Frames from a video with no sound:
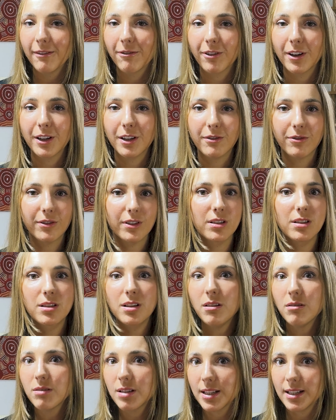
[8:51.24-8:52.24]
in front of
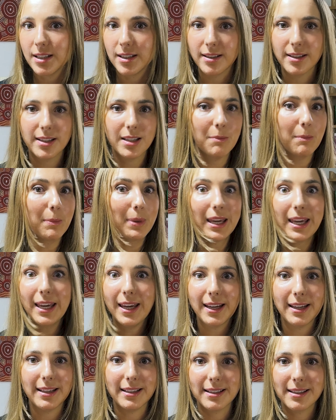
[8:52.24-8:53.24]
consultants and
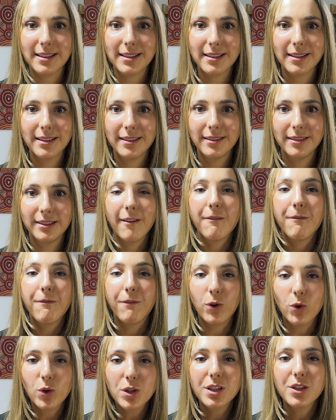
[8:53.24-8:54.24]
peers
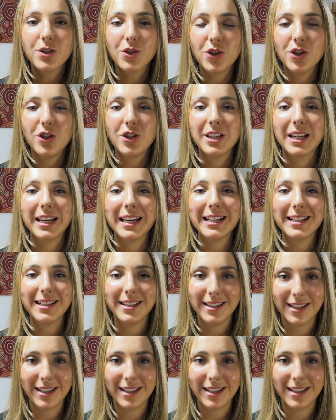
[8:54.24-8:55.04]
forces you to get